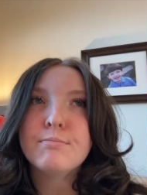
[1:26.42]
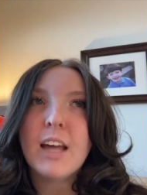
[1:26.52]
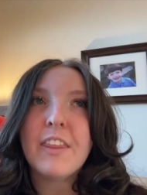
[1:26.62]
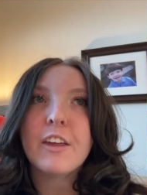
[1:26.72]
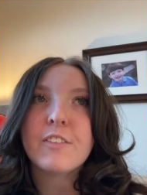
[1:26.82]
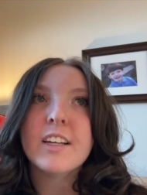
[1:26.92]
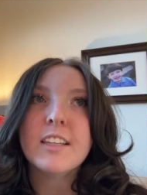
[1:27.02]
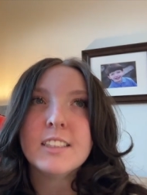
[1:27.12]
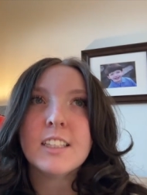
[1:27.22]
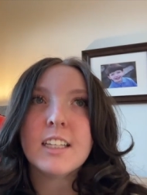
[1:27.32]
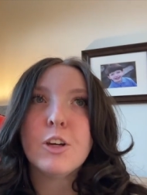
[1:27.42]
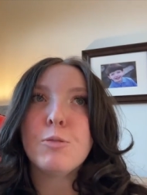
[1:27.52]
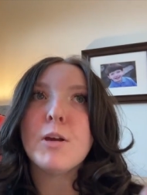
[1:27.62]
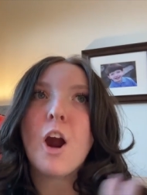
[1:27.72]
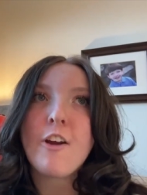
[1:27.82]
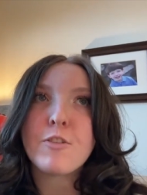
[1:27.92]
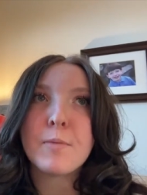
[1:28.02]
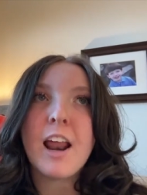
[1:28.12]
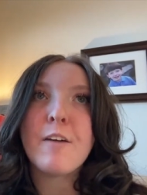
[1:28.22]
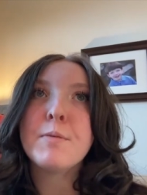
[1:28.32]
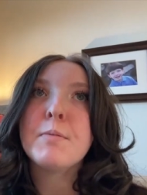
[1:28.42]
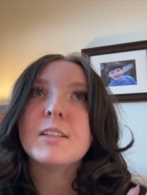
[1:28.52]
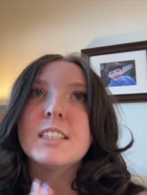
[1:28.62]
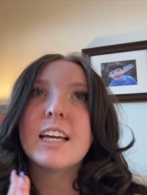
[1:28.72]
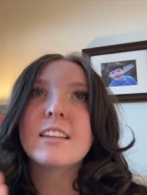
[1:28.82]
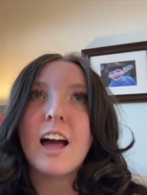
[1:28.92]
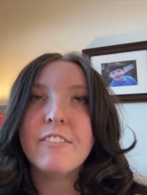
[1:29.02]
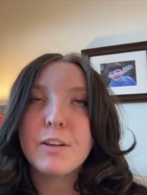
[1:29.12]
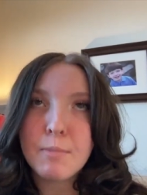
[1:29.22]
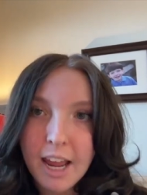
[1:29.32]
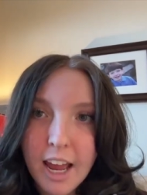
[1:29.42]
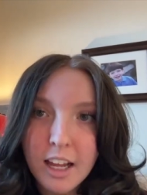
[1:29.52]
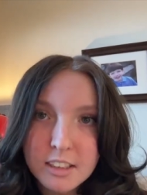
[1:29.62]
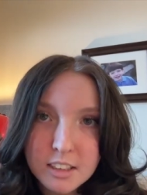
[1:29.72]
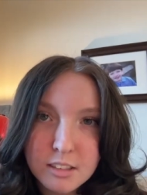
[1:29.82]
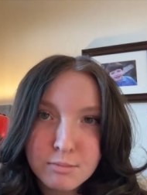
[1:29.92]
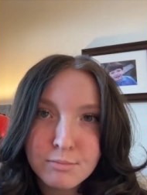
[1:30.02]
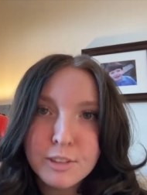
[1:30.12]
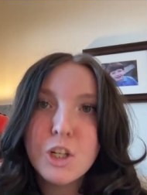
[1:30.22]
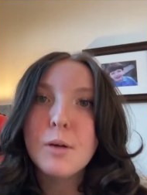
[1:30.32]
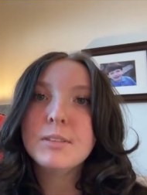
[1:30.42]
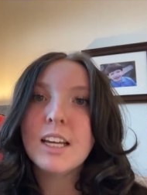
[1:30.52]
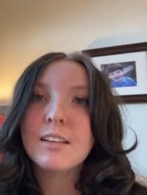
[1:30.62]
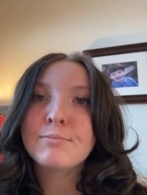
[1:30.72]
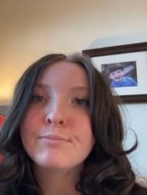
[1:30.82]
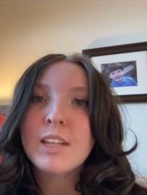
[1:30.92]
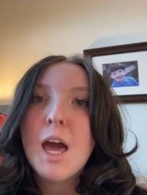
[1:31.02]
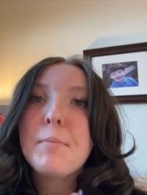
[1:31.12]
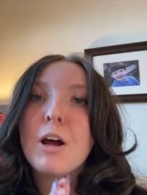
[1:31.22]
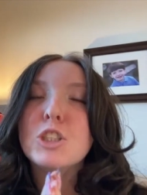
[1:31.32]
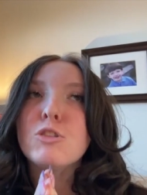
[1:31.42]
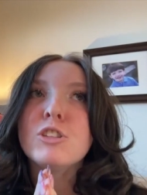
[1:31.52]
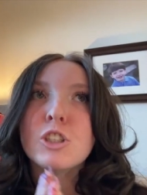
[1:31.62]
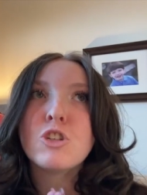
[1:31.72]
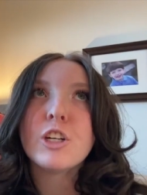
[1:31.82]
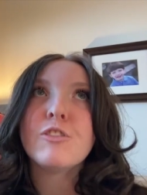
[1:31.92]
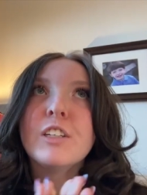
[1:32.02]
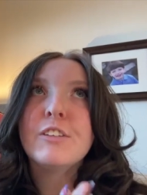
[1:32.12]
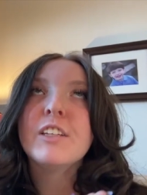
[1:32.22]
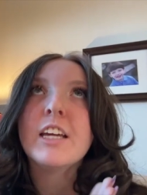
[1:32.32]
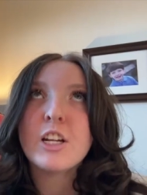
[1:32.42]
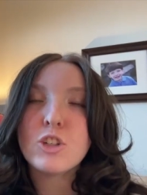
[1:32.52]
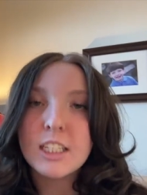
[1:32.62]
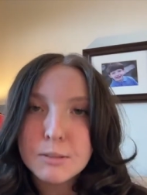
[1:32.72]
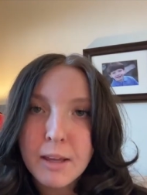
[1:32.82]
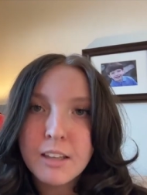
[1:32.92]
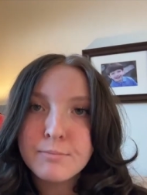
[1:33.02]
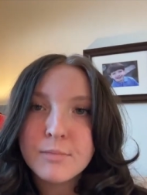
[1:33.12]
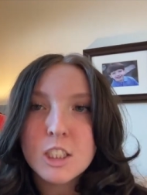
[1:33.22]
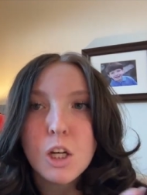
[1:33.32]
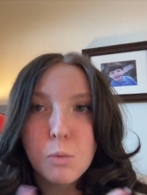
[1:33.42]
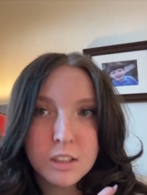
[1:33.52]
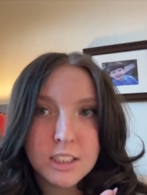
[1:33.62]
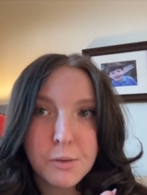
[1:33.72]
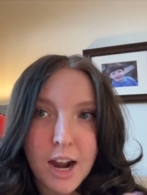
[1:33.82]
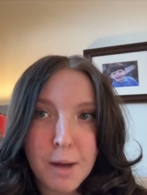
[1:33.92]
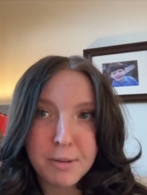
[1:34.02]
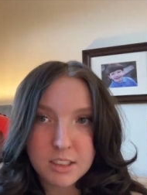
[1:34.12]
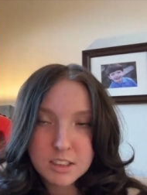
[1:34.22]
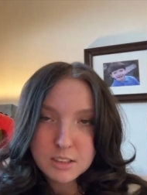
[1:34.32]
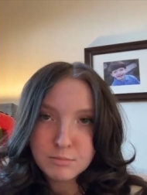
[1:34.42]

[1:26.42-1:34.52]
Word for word: I think realistically it would be hard for me to have people's like life in my hands. You know what I'm saying? Mm-hmm. But also surgery really, really interests me. So we'll see what happens.